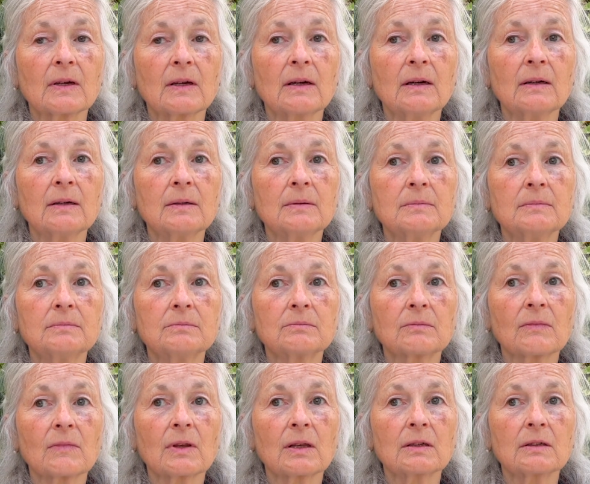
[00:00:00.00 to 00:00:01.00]
um,
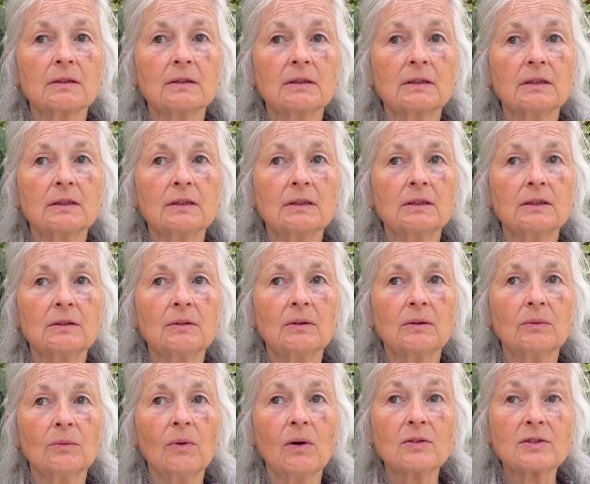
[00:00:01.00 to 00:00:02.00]

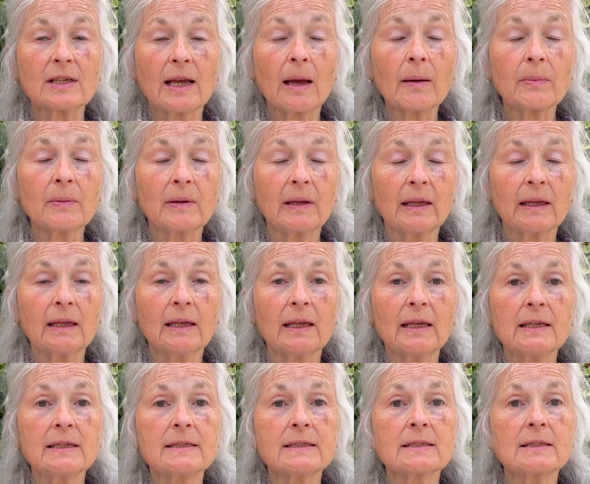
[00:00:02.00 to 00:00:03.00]
what's happening
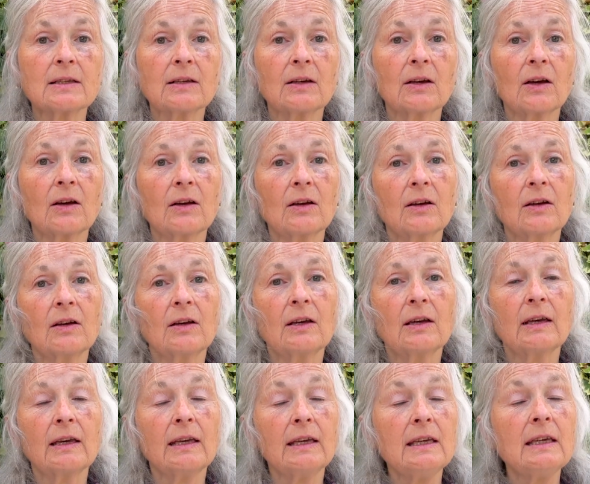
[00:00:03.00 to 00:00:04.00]
is that
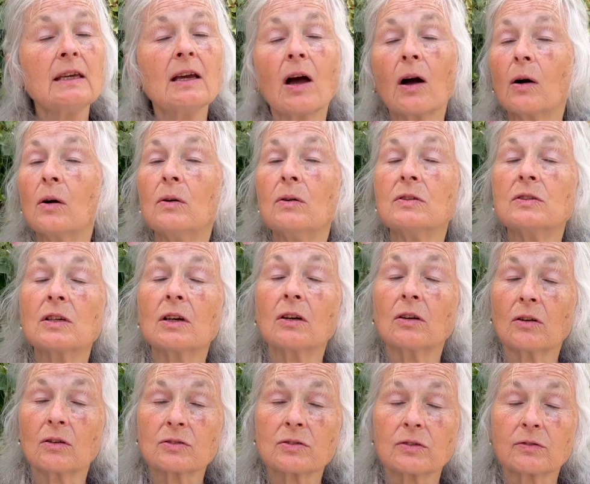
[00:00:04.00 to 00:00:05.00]
he owed a
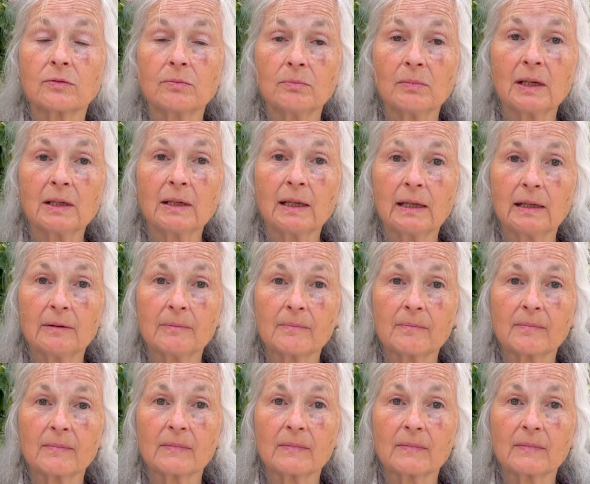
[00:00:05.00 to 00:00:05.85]
lot of money.